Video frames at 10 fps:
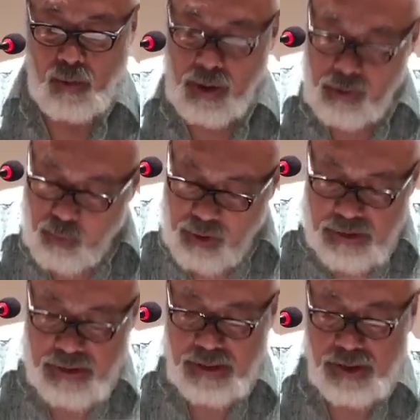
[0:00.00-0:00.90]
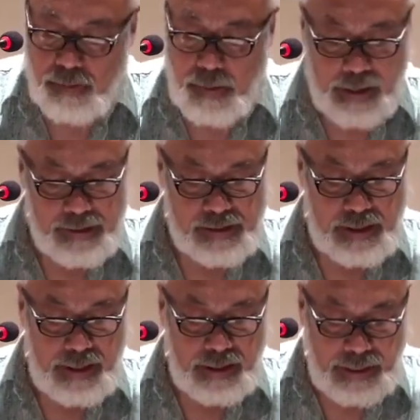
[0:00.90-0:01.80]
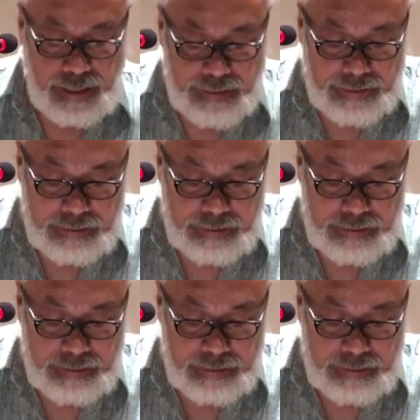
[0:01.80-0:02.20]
what was East Pakistan gained